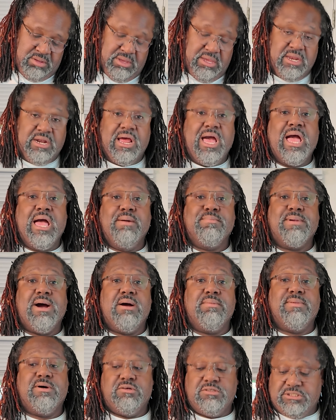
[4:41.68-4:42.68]
And I am
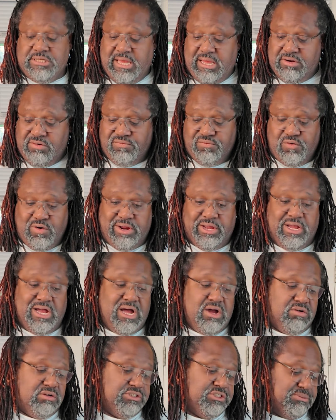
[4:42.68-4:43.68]
almost out of Frank
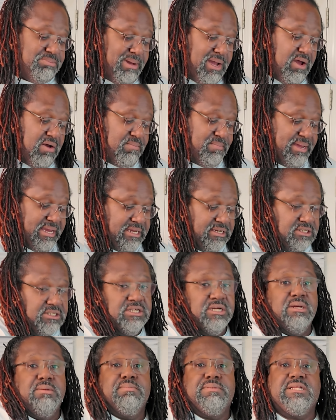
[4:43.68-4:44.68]
August small batch,
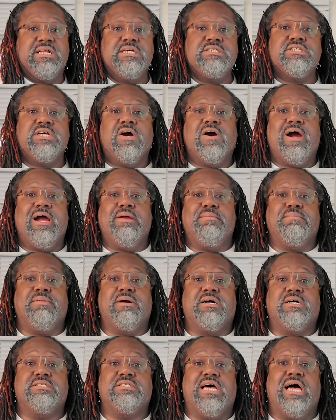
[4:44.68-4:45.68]
but that's all right
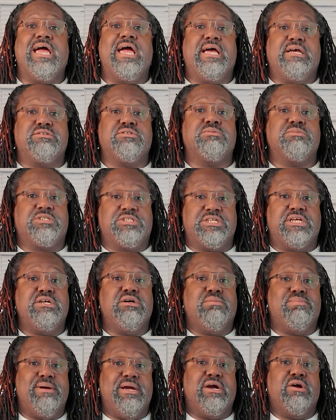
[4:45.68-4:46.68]
because I have some
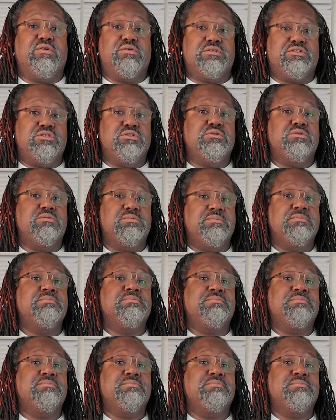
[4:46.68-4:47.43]
single barrel too.